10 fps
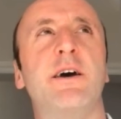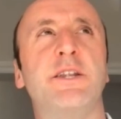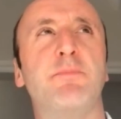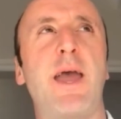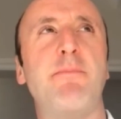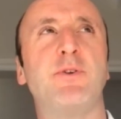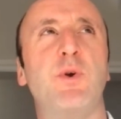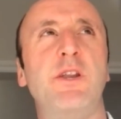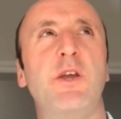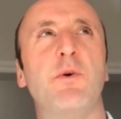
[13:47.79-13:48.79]
debate
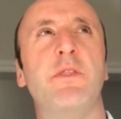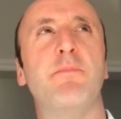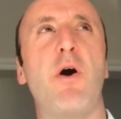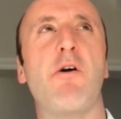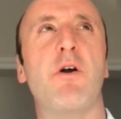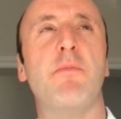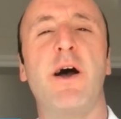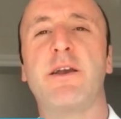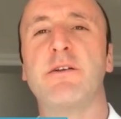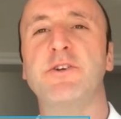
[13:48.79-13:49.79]
between you and the borrower,
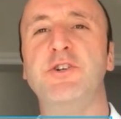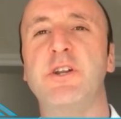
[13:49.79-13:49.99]
Michael,